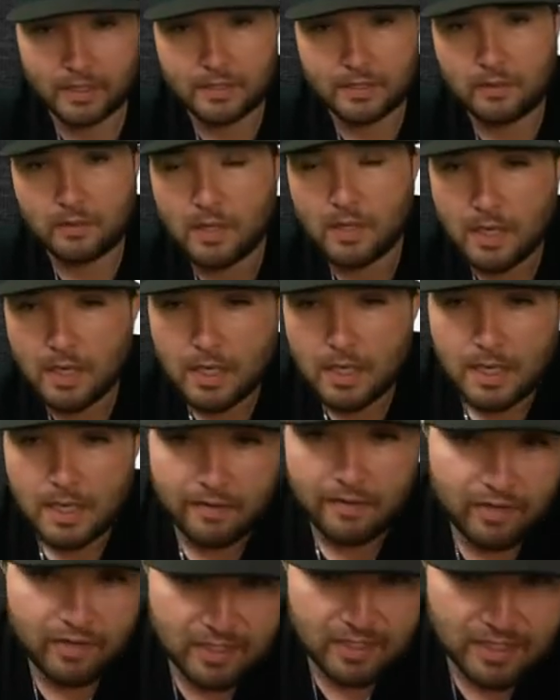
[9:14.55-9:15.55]
So
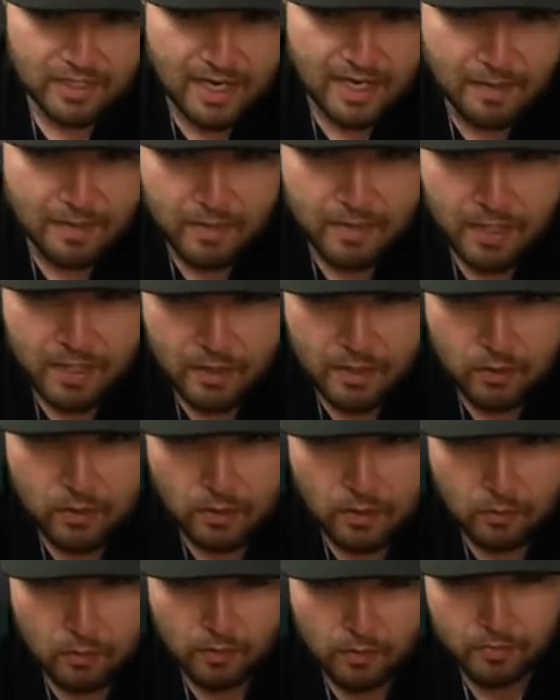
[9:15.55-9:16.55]
everything's just kind of mediocre.
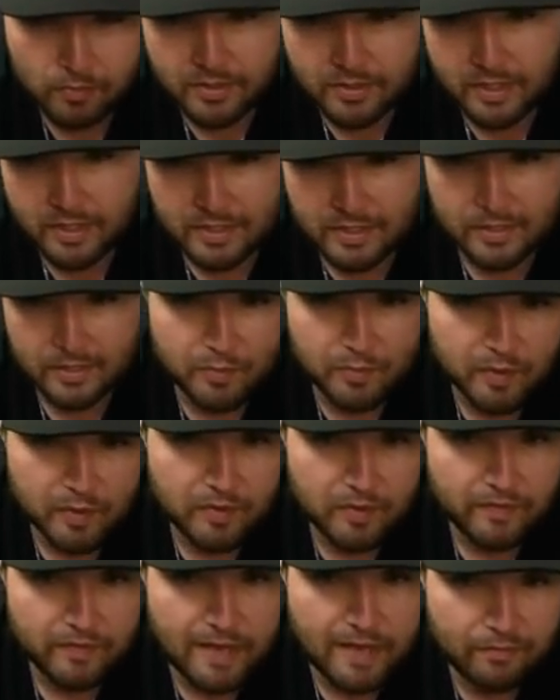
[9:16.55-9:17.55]
Home run percentage is a little bit
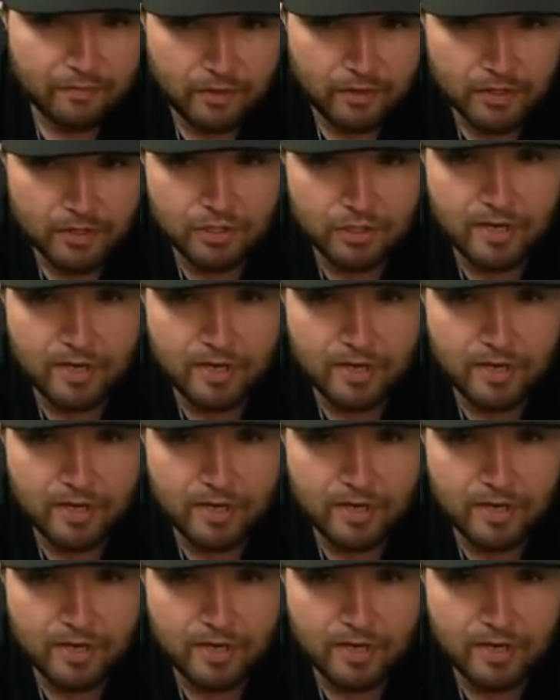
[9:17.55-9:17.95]
above average.